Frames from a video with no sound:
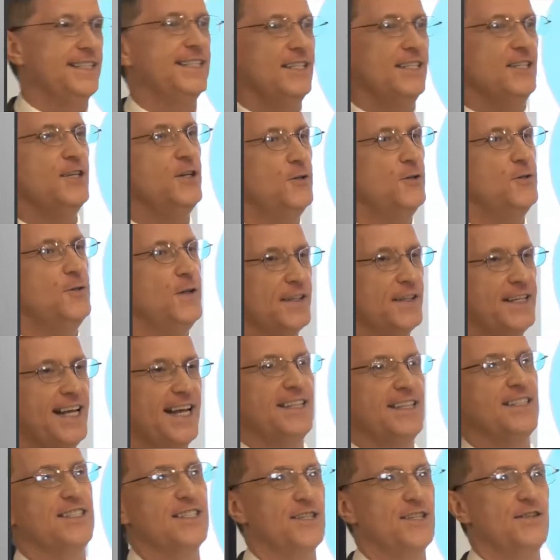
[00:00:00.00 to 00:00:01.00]
to know what the
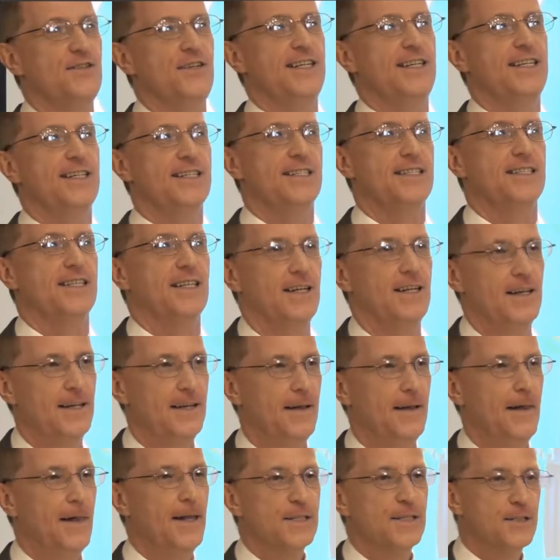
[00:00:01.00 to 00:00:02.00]
answer is.
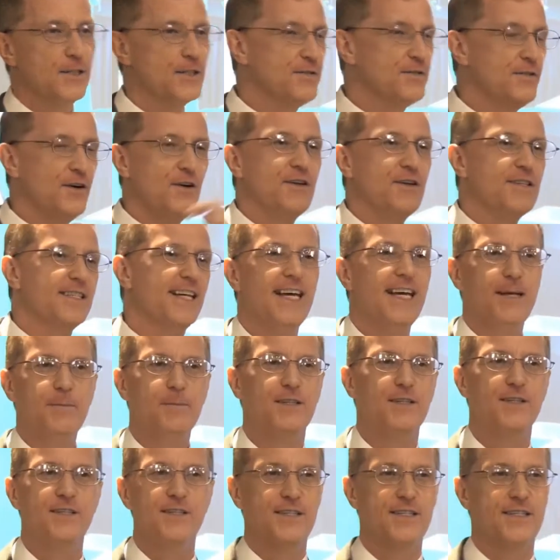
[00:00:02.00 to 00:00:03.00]
So as far as I'm
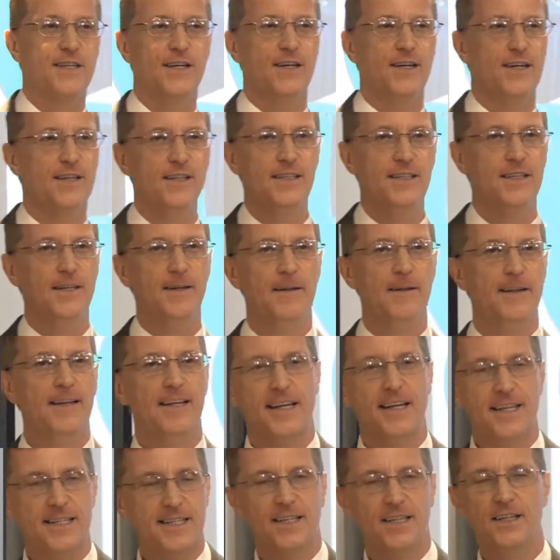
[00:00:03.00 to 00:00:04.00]
concerned,
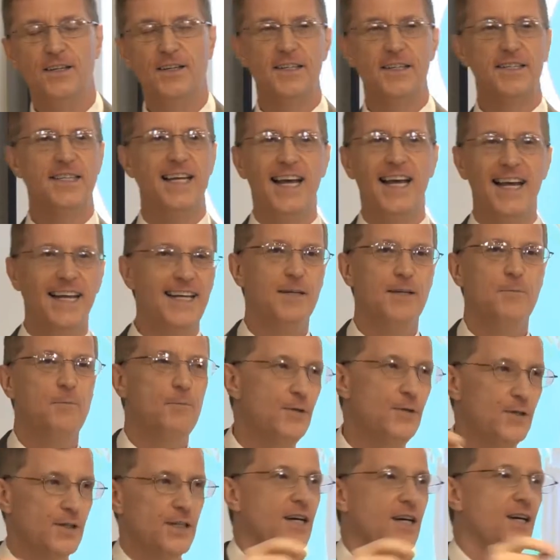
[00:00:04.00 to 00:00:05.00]
as long as I can
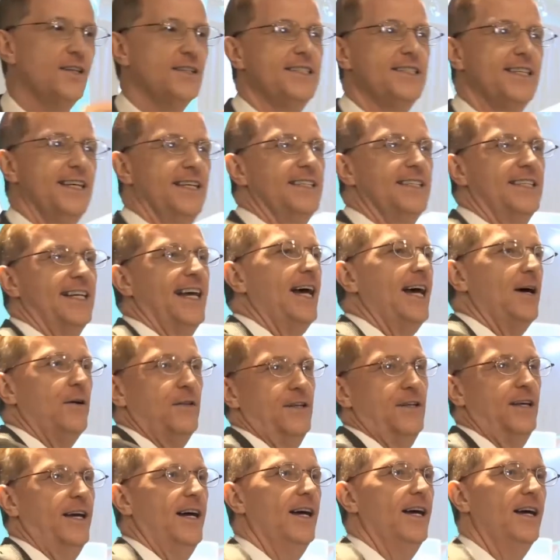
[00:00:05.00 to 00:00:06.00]
put content out
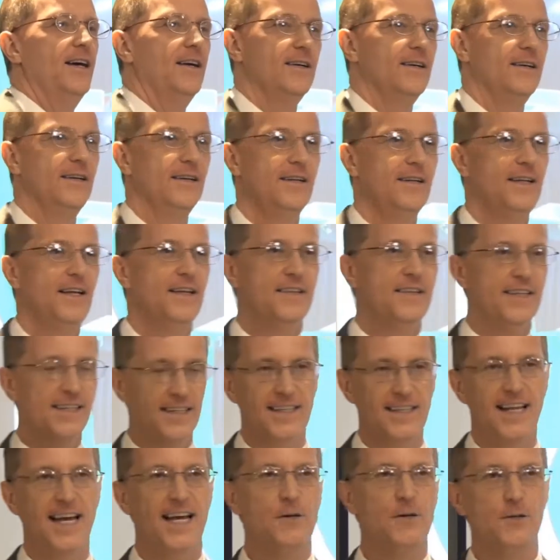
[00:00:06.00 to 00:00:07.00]
there that
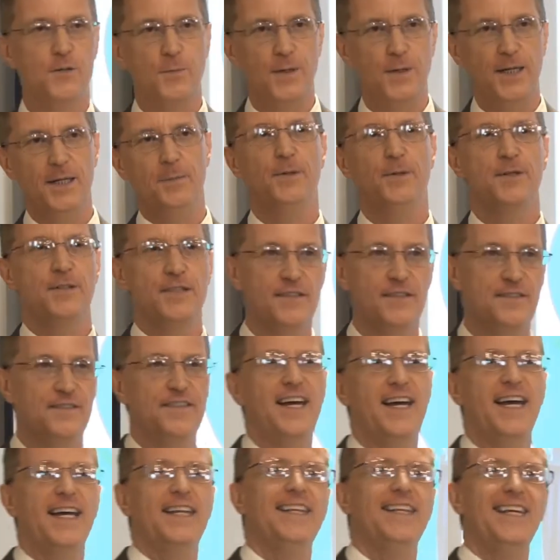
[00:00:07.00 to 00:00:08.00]
allows people to
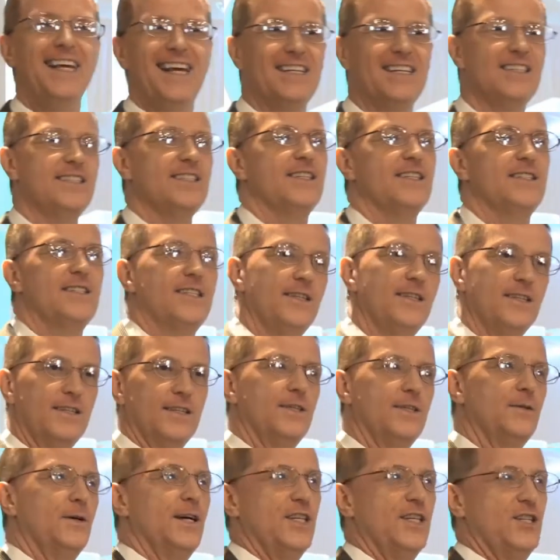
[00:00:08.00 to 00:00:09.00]
find the answer to the
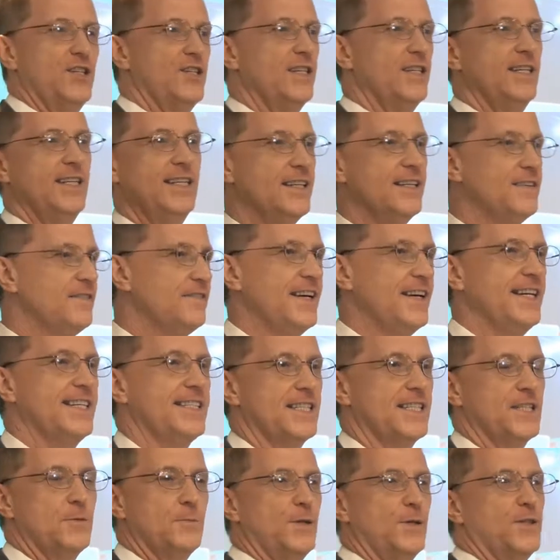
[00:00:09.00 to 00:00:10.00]
question in the
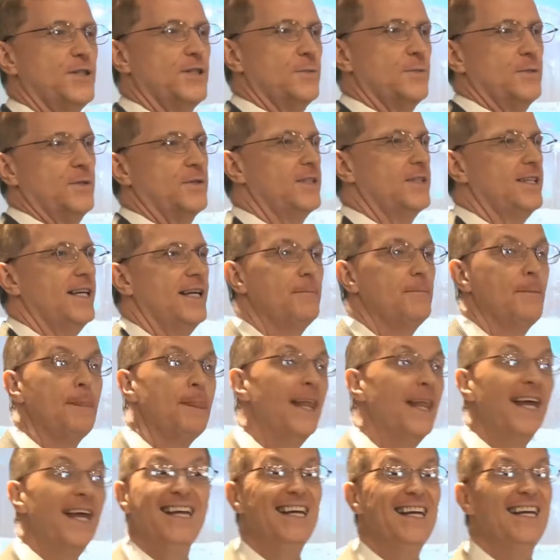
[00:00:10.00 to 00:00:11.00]
fastest possible time,
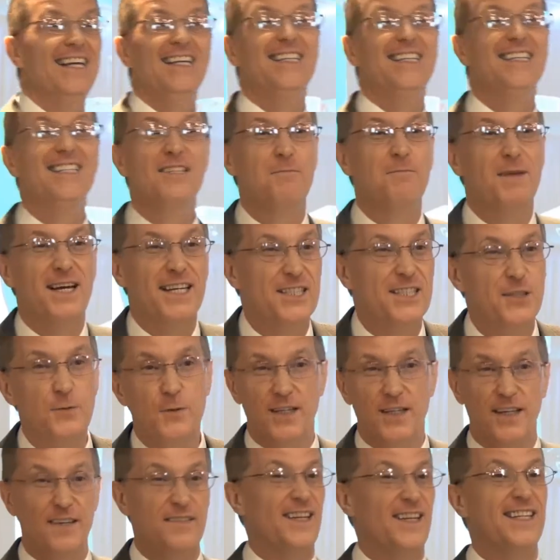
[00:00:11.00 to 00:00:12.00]
it doesn't matter
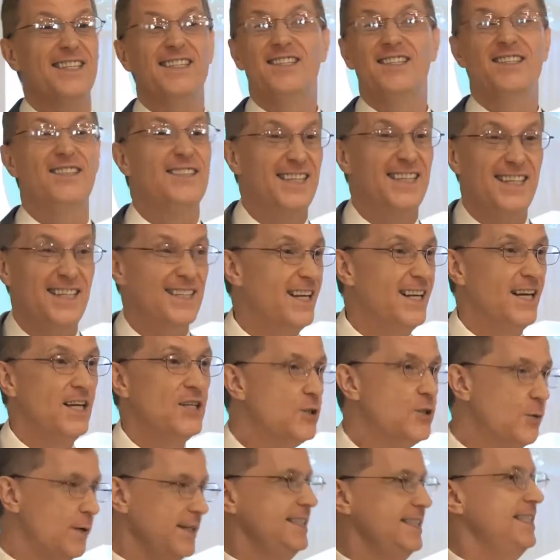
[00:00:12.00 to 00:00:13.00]
whether I've answered it
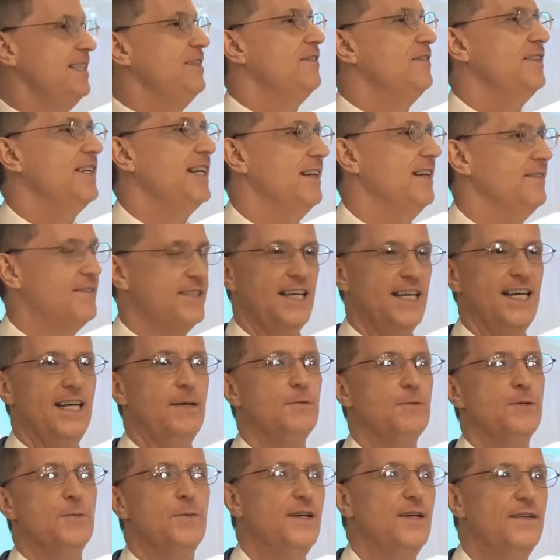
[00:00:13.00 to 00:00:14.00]
25
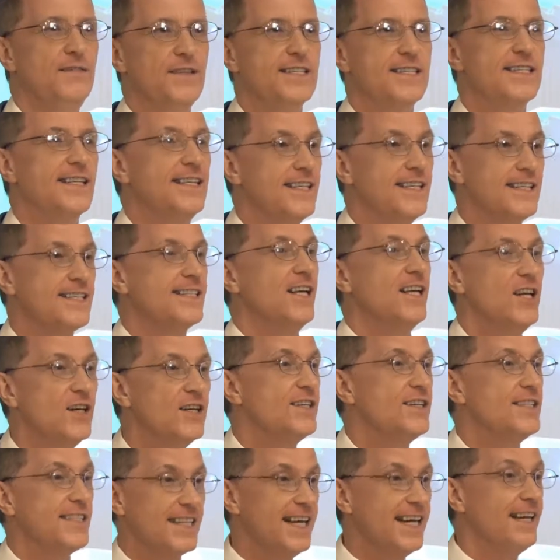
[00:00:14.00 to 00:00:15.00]
times previously, as
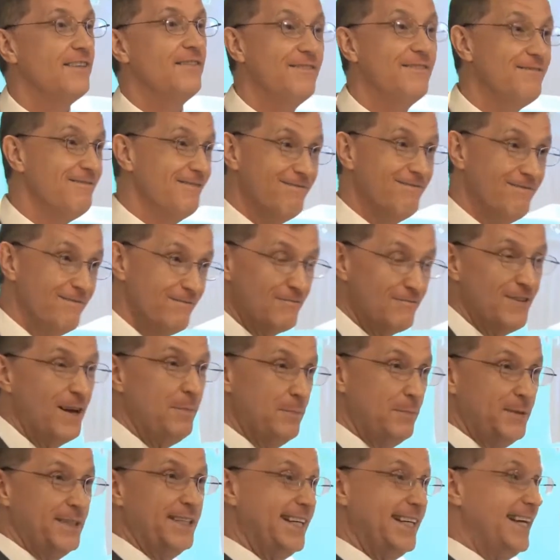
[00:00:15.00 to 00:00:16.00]
long as I haven't
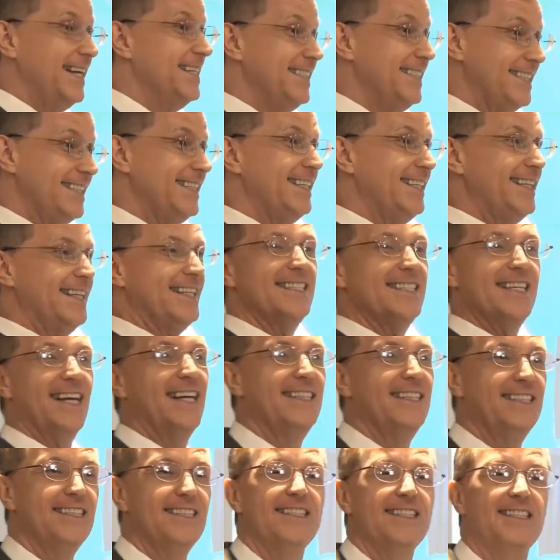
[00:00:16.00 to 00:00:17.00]
replicated it in
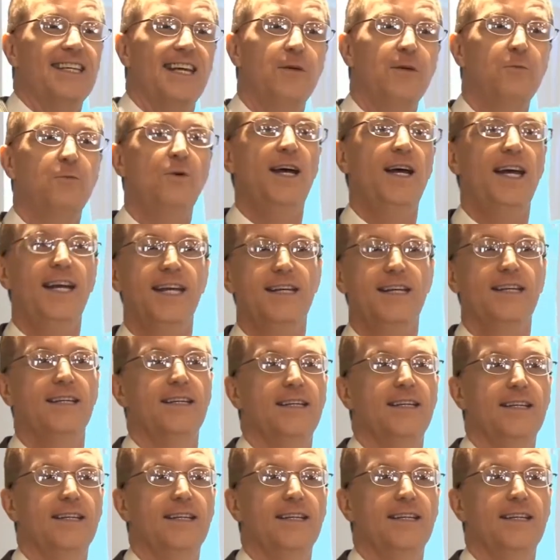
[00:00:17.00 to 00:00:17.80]
exactly the same way.